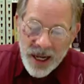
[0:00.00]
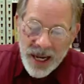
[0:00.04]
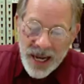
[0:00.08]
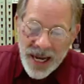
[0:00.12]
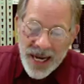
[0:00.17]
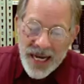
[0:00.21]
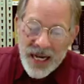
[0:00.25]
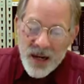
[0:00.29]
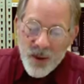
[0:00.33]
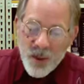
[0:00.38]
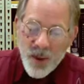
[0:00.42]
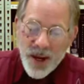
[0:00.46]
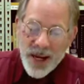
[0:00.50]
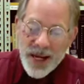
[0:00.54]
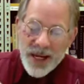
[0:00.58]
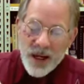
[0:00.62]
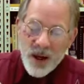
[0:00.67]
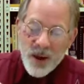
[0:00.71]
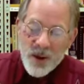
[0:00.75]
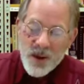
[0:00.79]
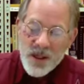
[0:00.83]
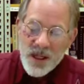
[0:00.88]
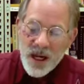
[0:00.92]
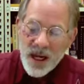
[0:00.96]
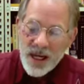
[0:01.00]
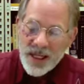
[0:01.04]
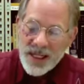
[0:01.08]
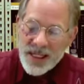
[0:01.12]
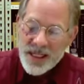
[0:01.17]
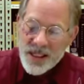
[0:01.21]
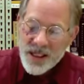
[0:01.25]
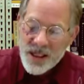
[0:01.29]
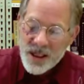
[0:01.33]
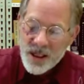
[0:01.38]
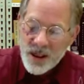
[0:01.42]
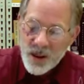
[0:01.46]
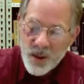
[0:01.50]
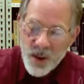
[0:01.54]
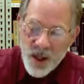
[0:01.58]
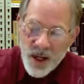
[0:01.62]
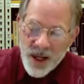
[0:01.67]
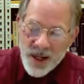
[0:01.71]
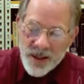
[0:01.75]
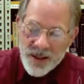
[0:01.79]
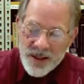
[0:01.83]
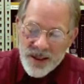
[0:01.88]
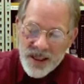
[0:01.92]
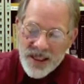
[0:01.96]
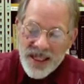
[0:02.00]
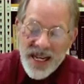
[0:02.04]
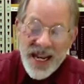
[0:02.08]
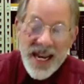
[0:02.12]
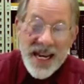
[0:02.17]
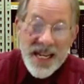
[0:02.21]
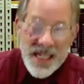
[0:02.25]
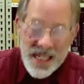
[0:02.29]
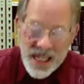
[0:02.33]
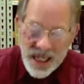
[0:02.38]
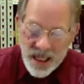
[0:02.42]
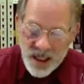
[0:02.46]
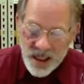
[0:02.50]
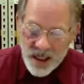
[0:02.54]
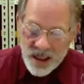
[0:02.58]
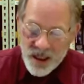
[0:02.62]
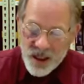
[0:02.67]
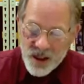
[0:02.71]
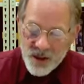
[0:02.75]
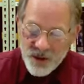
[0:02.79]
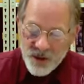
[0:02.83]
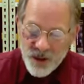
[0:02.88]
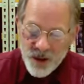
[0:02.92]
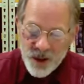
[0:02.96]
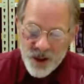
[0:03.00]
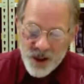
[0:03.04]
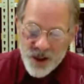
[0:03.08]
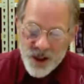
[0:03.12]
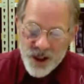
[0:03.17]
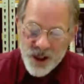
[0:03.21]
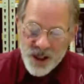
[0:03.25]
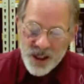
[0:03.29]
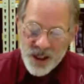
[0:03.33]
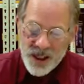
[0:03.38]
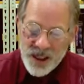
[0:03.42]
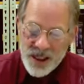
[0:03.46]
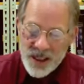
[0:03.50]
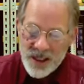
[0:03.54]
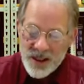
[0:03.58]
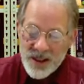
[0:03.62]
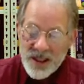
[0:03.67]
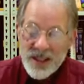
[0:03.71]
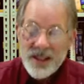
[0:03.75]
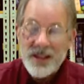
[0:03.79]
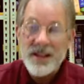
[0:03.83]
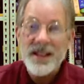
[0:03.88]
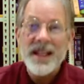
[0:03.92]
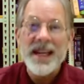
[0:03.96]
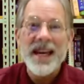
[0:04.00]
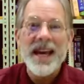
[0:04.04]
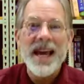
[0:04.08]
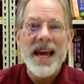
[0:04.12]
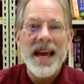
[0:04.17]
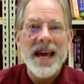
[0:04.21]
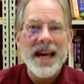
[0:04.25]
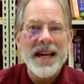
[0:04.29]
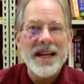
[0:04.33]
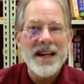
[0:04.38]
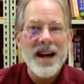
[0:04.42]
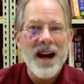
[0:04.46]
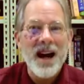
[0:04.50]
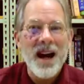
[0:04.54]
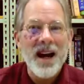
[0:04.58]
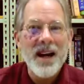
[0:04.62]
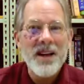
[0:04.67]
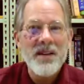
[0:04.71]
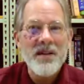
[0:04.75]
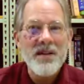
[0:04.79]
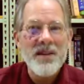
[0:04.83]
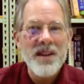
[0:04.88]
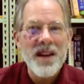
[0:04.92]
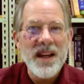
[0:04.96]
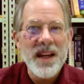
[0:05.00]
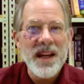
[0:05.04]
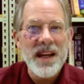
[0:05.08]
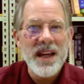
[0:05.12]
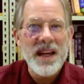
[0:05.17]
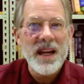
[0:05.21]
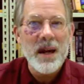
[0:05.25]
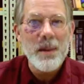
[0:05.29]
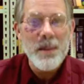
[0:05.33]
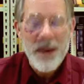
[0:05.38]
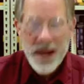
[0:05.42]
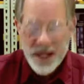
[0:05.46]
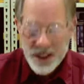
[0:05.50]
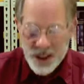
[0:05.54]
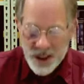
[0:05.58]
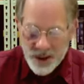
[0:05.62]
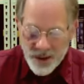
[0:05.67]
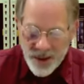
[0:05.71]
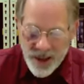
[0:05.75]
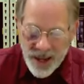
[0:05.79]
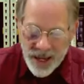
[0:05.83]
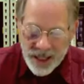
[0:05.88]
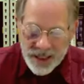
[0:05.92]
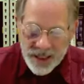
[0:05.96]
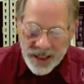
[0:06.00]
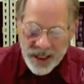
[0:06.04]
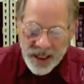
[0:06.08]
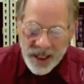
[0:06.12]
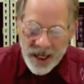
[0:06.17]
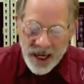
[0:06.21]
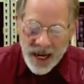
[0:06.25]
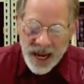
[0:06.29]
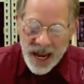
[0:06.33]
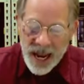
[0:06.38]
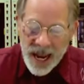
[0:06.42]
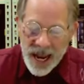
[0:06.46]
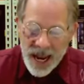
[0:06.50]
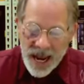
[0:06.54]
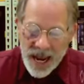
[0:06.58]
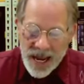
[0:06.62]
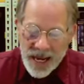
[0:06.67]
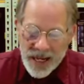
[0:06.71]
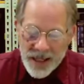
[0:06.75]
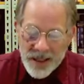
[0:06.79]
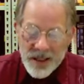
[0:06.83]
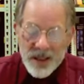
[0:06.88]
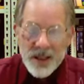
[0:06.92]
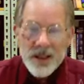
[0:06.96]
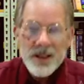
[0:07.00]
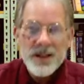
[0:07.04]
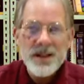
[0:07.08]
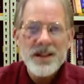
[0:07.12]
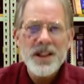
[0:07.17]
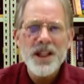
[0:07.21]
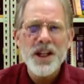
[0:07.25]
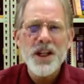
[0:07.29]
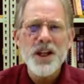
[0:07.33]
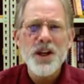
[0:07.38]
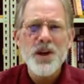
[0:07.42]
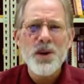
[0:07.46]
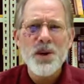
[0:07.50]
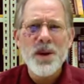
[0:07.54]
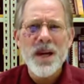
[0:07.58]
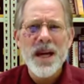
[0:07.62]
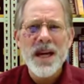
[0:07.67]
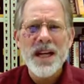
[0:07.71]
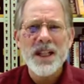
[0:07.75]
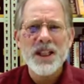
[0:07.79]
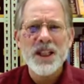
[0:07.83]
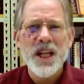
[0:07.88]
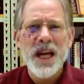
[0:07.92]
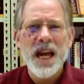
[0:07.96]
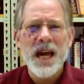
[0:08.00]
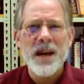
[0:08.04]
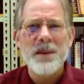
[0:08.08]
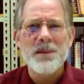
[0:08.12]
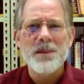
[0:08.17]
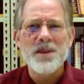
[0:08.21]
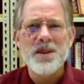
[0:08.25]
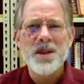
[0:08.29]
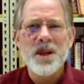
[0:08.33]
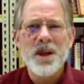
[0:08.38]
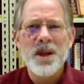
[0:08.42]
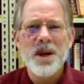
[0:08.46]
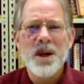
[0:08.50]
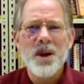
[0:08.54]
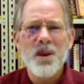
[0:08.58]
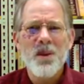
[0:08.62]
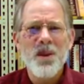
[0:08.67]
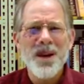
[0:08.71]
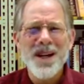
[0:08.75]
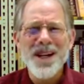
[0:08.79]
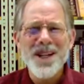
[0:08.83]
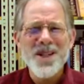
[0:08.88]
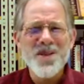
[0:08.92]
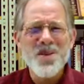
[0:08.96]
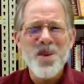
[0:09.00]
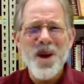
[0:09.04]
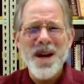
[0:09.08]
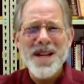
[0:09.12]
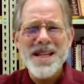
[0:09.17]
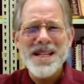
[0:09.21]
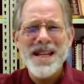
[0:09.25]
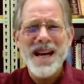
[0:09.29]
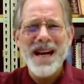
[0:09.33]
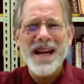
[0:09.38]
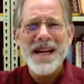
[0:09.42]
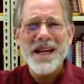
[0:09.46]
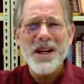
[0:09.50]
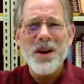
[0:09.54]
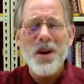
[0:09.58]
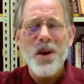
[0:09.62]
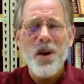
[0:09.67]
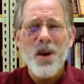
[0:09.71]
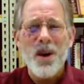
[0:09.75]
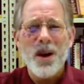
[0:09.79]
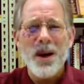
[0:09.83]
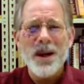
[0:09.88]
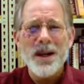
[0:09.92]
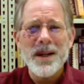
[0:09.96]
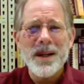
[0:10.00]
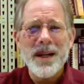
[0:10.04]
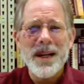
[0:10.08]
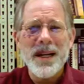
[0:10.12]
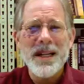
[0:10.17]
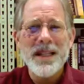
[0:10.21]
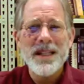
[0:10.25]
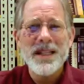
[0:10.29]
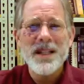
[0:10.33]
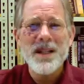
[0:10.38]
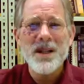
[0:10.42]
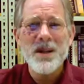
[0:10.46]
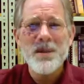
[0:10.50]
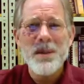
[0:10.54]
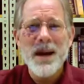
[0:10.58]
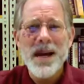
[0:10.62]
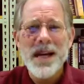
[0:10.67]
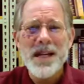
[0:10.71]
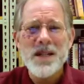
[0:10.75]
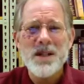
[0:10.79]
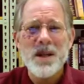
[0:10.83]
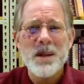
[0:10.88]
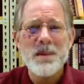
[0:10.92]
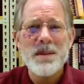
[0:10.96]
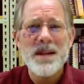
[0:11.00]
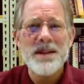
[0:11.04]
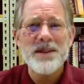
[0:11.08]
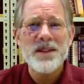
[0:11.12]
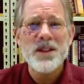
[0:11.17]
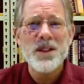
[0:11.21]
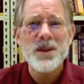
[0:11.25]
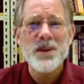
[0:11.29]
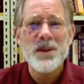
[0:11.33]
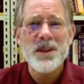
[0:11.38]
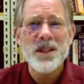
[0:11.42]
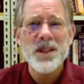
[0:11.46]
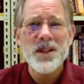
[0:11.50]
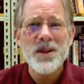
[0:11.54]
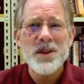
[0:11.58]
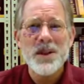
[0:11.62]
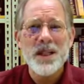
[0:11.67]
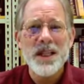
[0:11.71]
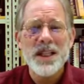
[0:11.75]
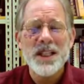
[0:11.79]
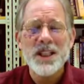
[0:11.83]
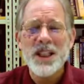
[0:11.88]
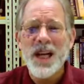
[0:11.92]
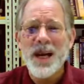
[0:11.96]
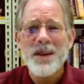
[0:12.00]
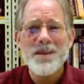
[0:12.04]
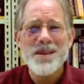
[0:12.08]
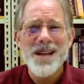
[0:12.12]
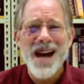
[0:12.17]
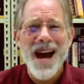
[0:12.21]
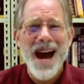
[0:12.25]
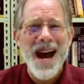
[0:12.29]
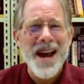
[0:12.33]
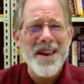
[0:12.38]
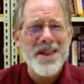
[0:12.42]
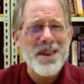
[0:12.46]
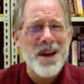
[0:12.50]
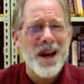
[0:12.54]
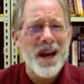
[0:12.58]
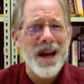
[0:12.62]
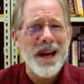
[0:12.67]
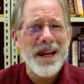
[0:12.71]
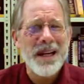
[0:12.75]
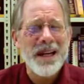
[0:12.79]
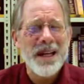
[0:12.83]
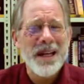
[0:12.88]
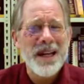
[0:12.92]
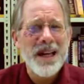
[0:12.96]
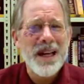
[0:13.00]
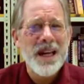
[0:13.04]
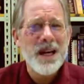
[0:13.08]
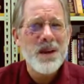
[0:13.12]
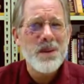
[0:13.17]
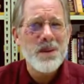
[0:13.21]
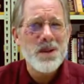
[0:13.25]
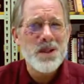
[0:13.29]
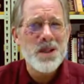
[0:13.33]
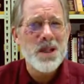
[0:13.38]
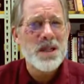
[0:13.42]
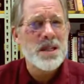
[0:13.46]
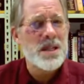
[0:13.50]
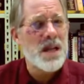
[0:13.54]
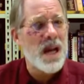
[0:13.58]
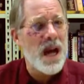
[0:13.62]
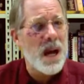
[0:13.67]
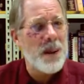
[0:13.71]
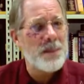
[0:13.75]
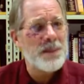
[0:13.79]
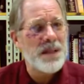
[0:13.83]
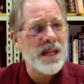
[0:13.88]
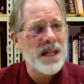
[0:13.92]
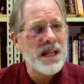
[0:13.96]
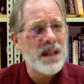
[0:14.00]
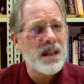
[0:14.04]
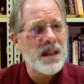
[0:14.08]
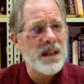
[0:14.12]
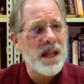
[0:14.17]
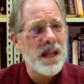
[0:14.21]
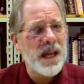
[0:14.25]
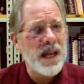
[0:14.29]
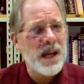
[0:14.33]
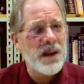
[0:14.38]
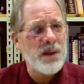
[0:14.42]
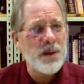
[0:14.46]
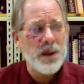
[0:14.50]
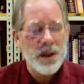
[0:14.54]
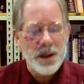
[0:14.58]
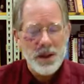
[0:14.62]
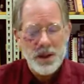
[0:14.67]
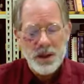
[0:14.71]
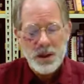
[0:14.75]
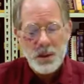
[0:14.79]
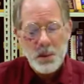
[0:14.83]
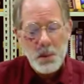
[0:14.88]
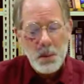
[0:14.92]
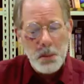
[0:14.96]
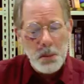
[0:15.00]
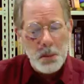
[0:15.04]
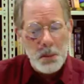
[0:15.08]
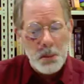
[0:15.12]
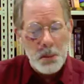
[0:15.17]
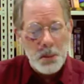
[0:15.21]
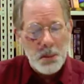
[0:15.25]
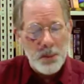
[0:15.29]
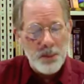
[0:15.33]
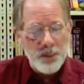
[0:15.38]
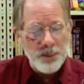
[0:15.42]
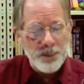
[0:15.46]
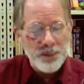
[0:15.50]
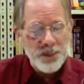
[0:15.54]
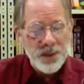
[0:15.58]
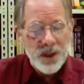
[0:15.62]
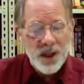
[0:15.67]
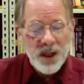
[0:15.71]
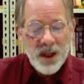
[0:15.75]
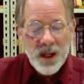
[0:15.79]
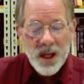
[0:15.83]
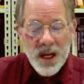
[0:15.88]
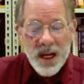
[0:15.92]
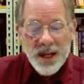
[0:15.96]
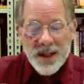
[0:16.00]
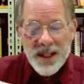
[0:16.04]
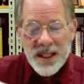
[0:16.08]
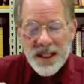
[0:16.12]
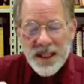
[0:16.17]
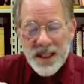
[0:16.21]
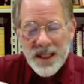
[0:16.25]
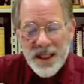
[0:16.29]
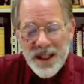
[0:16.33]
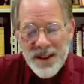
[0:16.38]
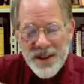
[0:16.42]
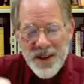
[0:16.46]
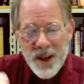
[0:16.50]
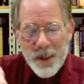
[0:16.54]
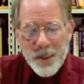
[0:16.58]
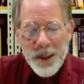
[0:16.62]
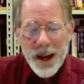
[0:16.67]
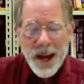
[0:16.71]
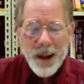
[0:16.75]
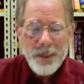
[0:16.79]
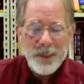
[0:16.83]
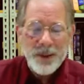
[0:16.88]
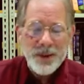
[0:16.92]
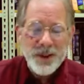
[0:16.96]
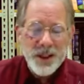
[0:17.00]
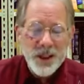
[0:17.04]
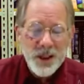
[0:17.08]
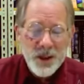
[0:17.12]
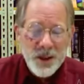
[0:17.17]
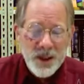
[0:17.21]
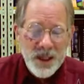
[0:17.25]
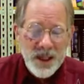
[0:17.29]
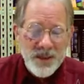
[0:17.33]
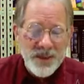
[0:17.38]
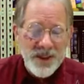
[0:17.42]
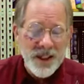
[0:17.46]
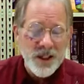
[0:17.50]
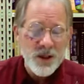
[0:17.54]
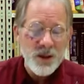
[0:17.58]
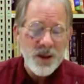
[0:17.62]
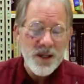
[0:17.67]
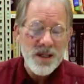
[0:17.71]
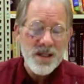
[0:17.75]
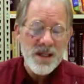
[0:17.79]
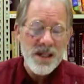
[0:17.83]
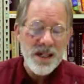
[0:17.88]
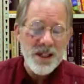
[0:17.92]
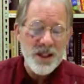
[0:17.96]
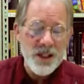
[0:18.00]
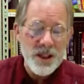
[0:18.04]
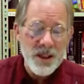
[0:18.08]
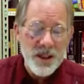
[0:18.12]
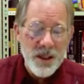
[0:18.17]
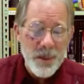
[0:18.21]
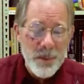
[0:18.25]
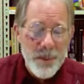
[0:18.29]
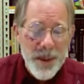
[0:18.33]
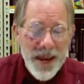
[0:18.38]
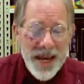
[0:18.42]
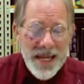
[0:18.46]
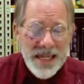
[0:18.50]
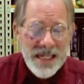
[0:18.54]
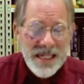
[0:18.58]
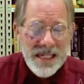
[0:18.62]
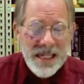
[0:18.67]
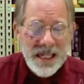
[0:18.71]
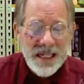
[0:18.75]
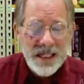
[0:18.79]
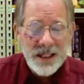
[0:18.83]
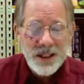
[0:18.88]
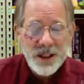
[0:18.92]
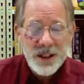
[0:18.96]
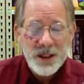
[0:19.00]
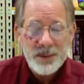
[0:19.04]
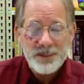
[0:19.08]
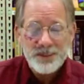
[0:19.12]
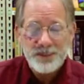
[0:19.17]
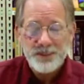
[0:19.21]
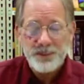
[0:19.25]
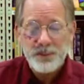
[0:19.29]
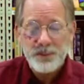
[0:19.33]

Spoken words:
Anyway, it goes on into today's English version and the NIV. Imagine that. And the New King James. What does Westcott and Hort and the new manuscripts have to do with the New King James? I thought it was just an update of the language. Then the Living Bible, the New Living Translation, the Message.